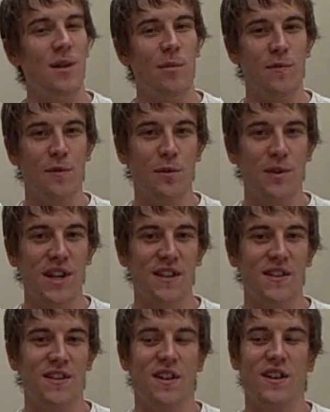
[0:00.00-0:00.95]
Before we
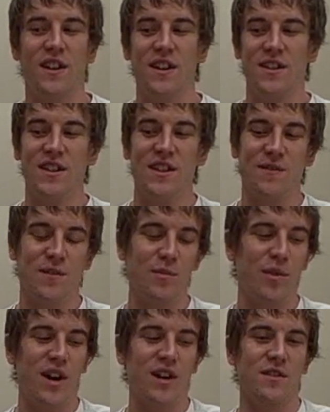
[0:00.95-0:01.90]
get started on the
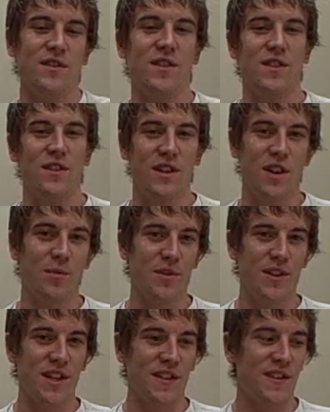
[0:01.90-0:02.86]
different models, there are a
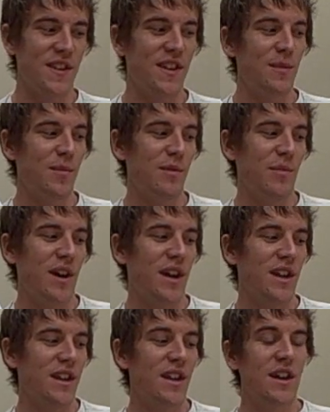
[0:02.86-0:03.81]
couple things to keep in
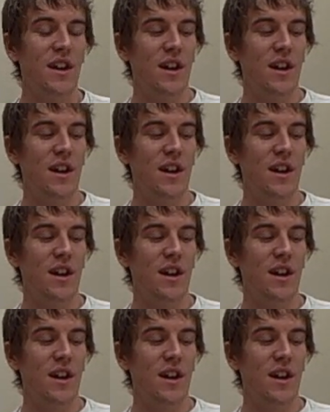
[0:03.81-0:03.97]
mind.